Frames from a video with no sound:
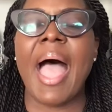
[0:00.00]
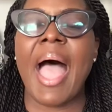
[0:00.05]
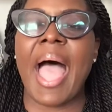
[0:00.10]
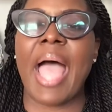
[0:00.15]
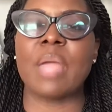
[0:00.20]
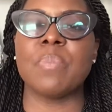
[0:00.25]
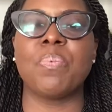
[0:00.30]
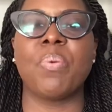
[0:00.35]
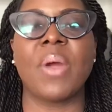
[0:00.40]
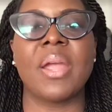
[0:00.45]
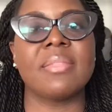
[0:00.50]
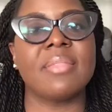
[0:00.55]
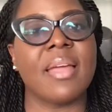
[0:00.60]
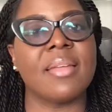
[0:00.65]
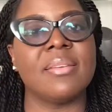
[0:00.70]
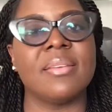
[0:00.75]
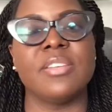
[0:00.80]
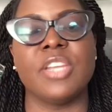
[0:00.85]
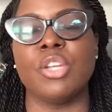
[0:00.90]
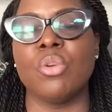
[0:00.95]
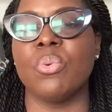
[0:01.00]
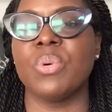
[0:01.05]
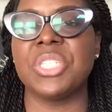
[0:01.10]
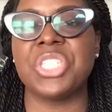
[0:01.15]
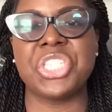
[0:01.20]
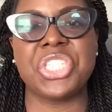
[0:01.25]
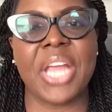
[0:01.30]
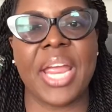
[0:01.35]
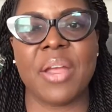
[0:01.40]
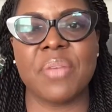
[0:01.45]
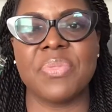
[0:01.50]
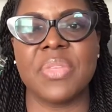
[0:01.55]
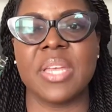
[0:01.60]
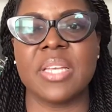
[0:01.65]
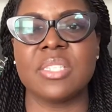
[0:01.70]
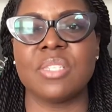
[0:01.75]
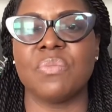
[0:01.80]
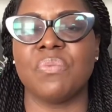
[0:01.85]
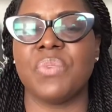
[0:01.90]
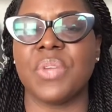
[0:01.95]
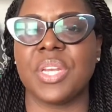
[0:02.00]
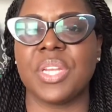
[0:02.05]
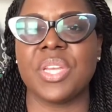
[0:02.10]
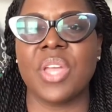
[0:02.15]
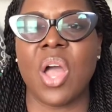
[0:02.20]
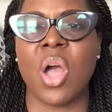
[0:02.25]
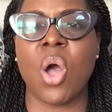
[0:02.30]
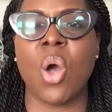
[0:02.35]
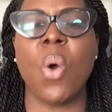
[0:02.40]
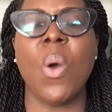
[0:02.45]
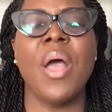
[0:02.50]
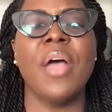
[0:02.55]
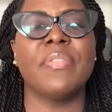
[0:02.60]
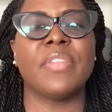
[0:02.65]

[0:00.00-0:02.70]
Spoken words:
I pray that you will share this video,